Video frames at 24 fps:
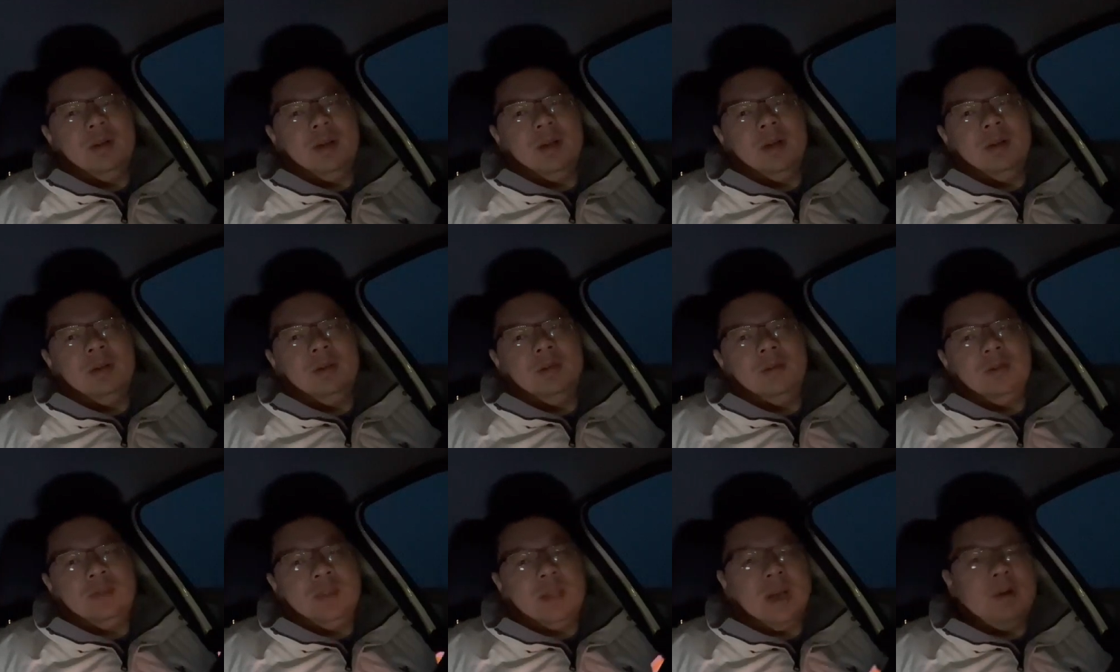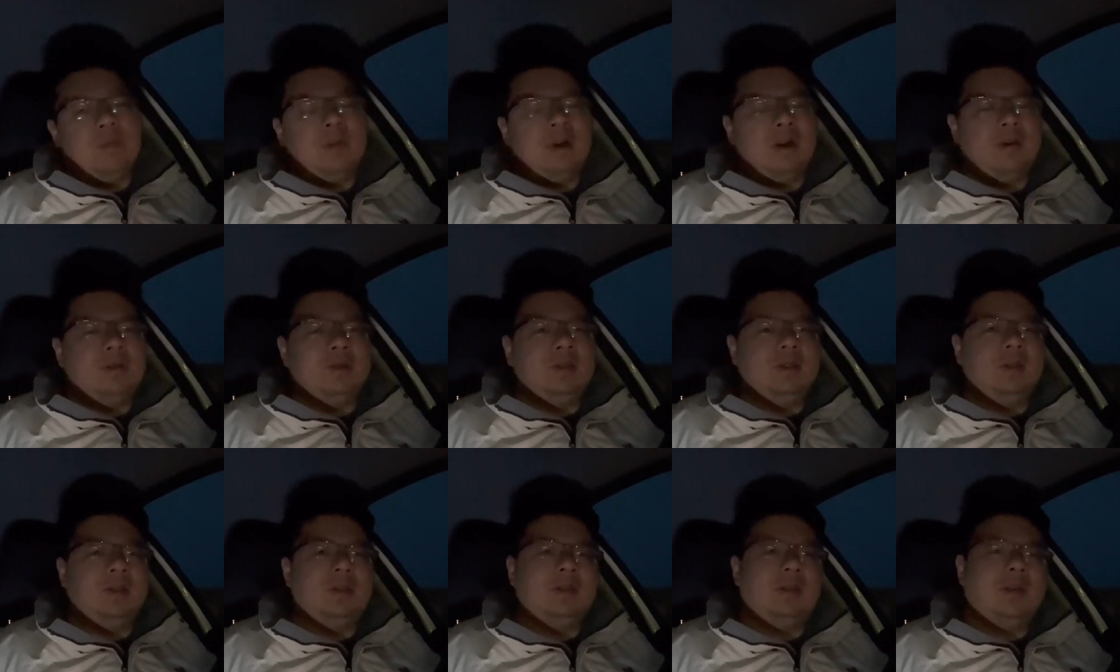and some of
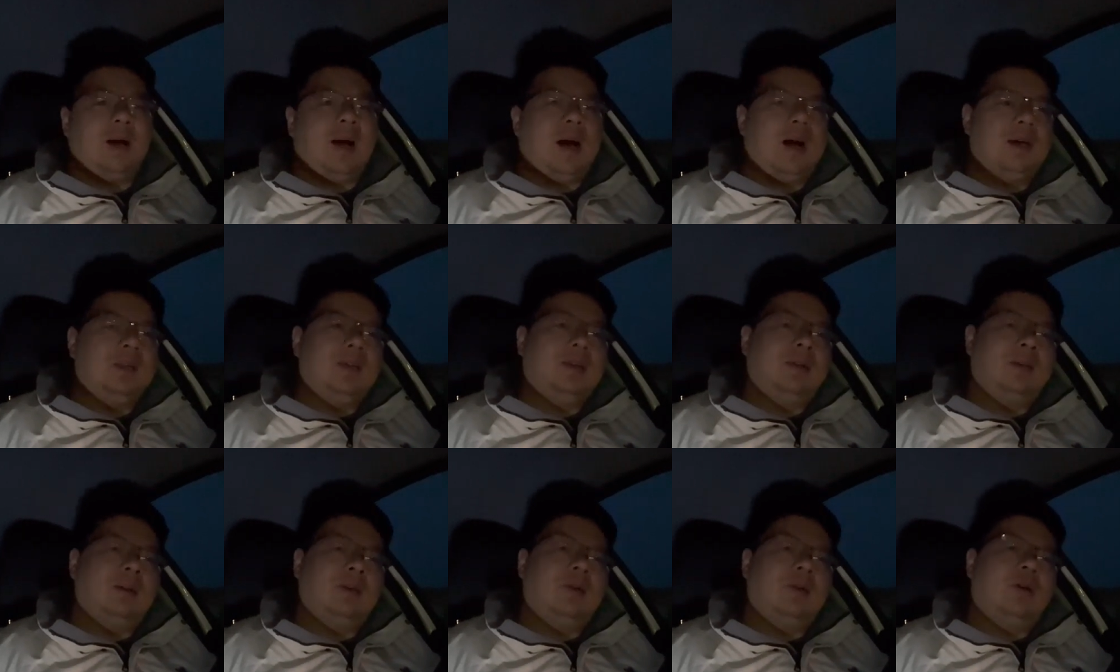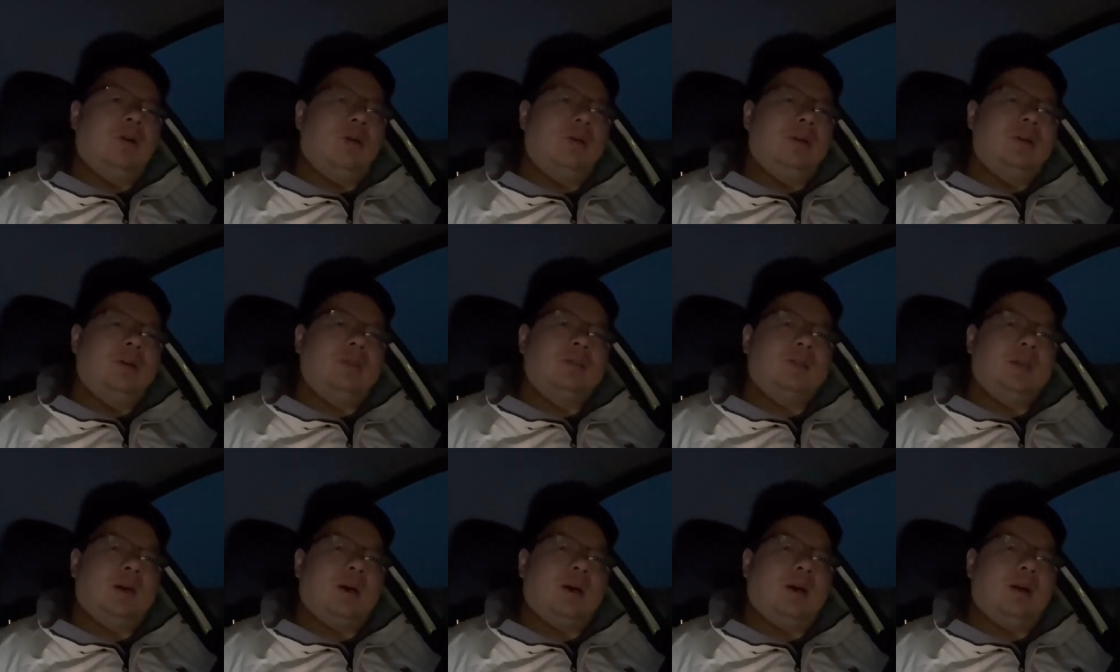the other
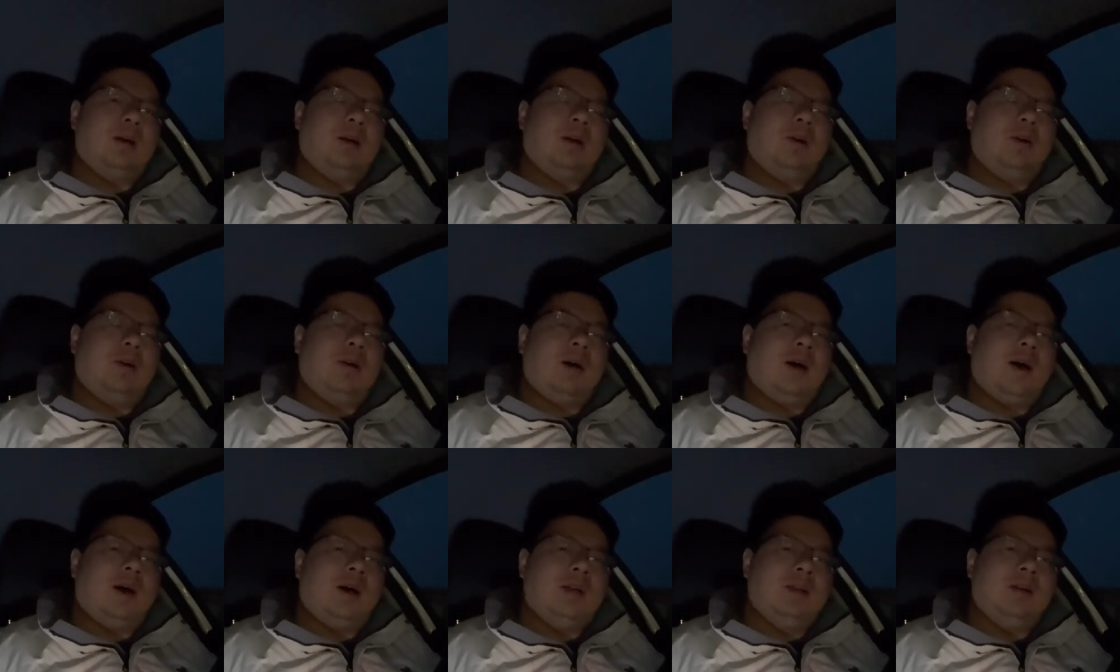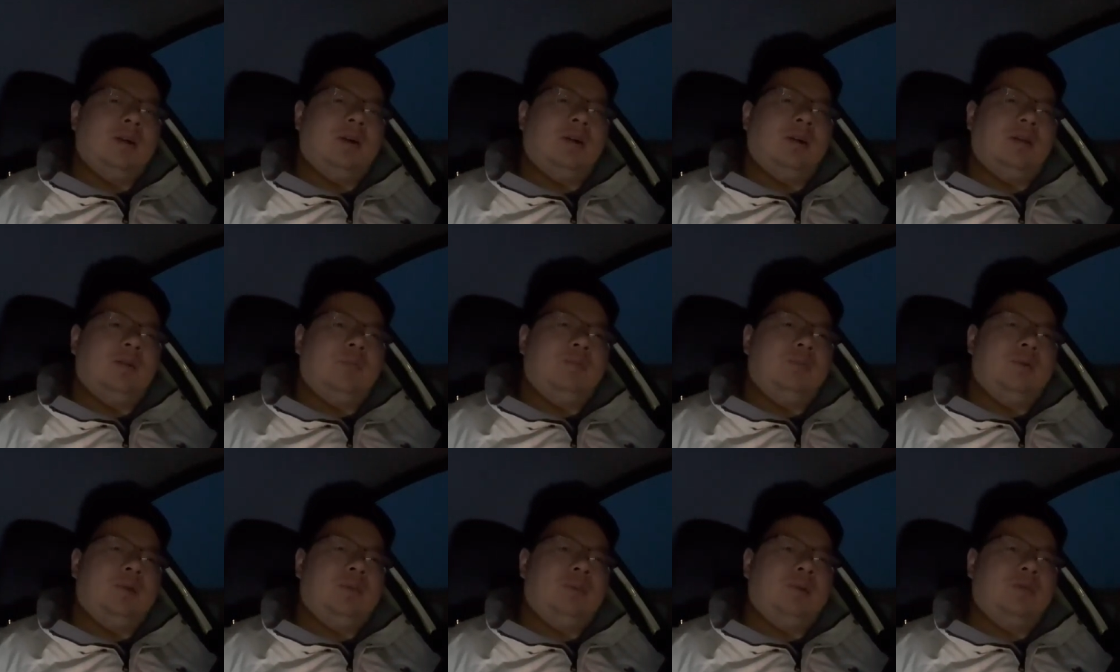colleagues are other uh,
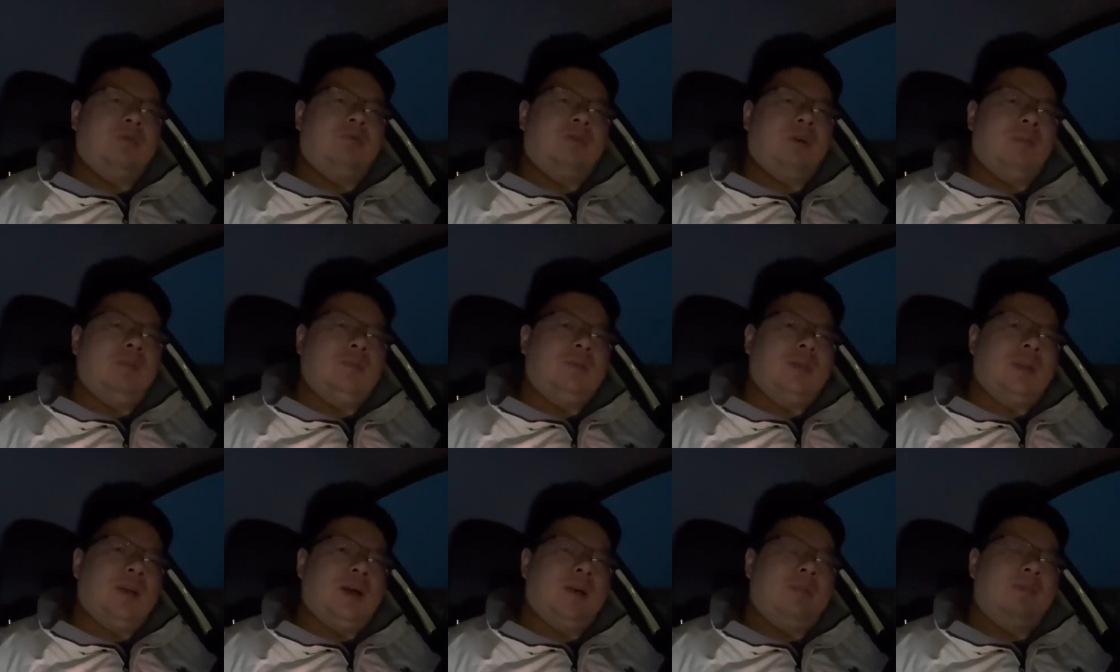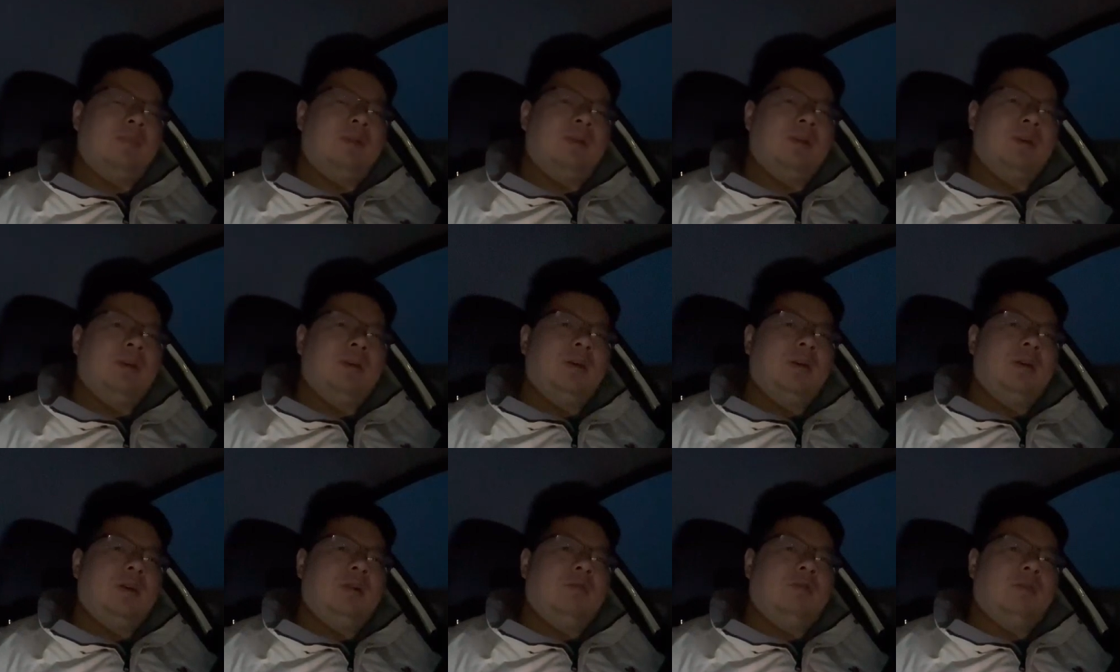people from that
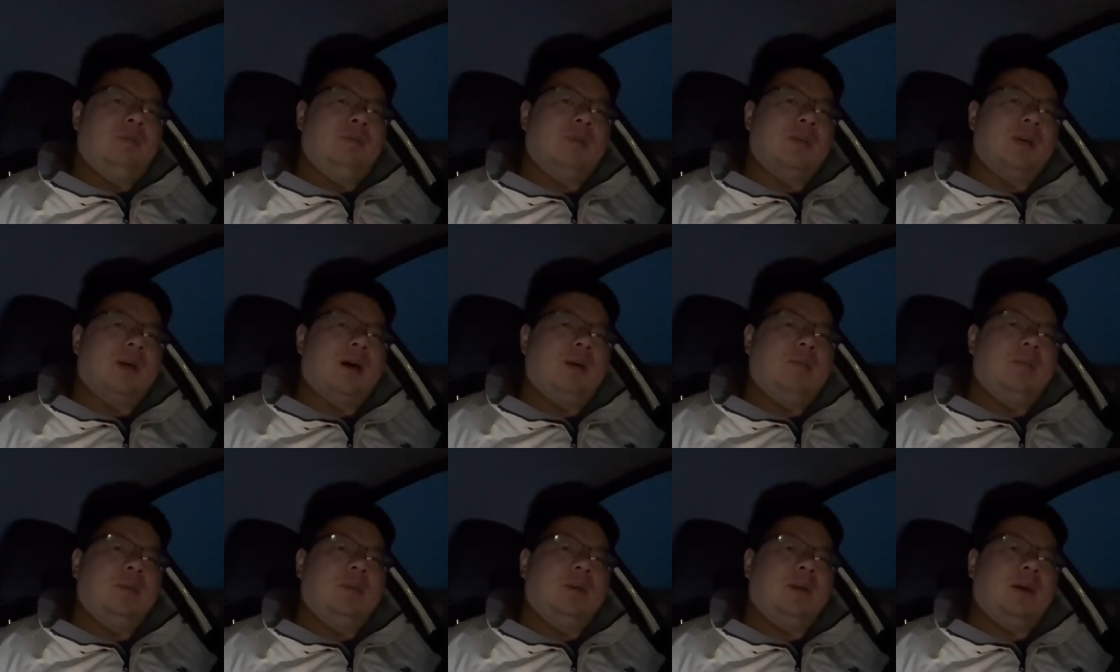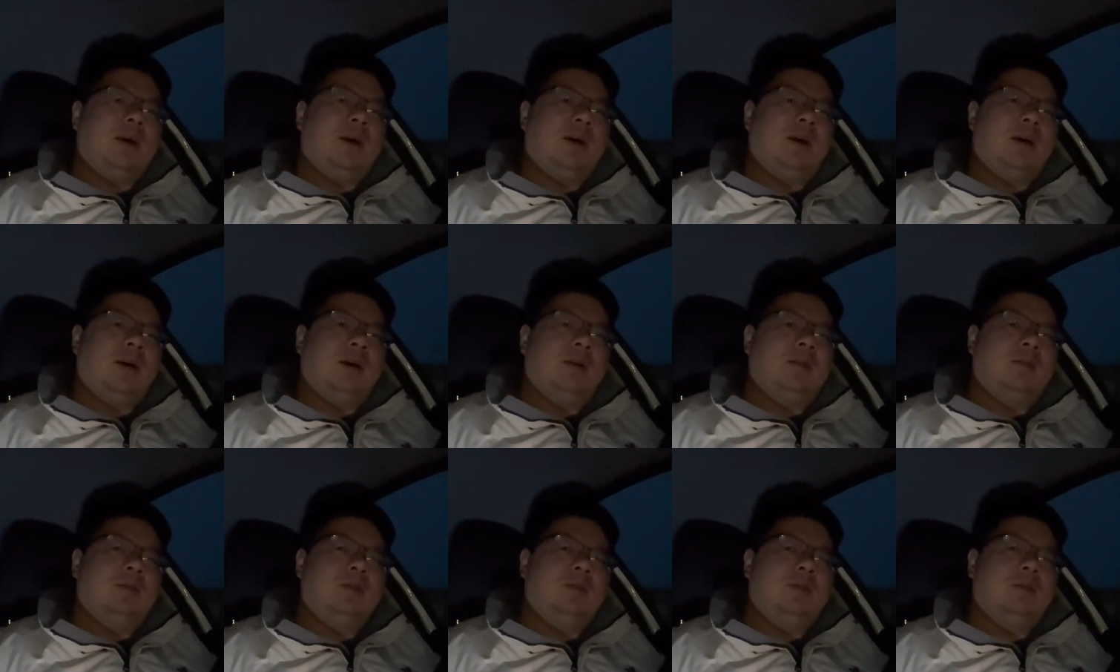from the company
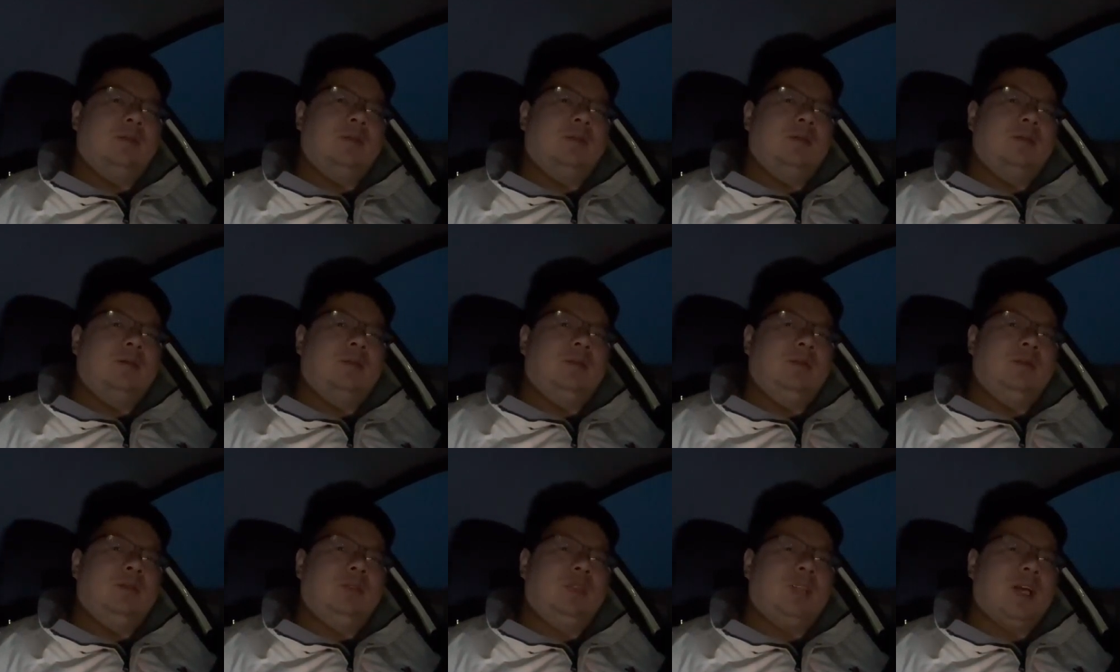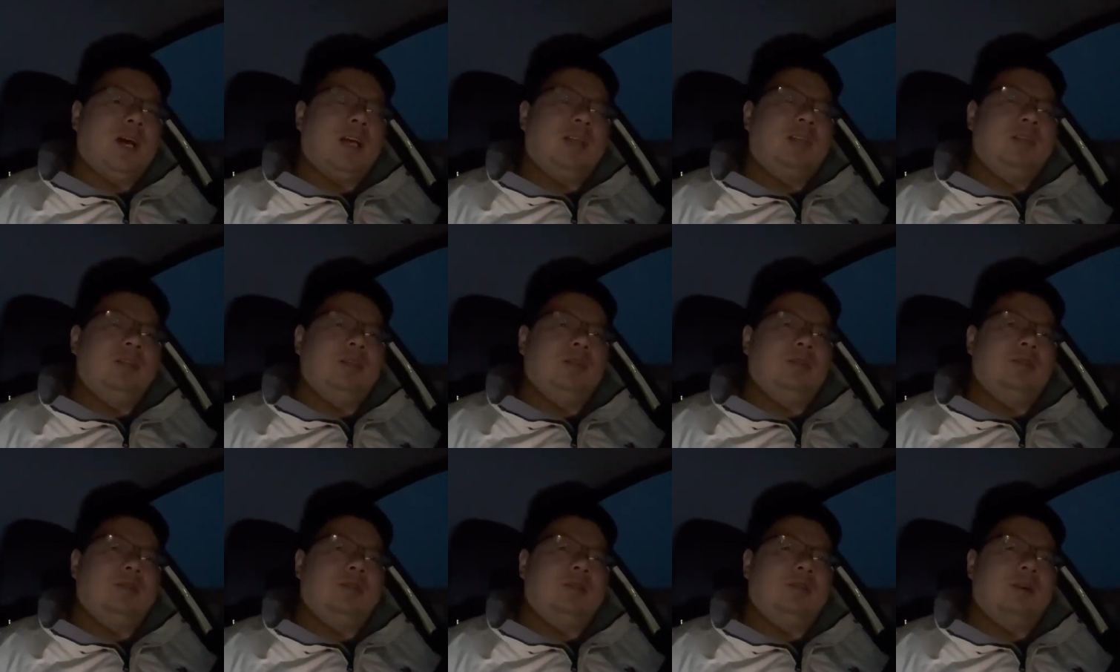are
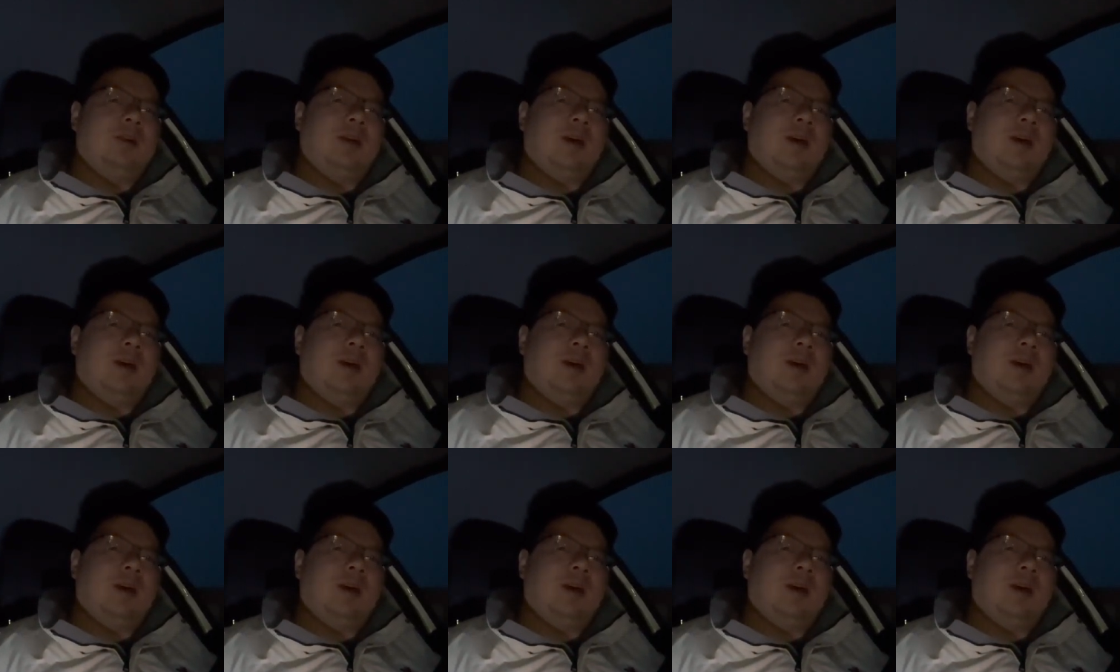Chinese.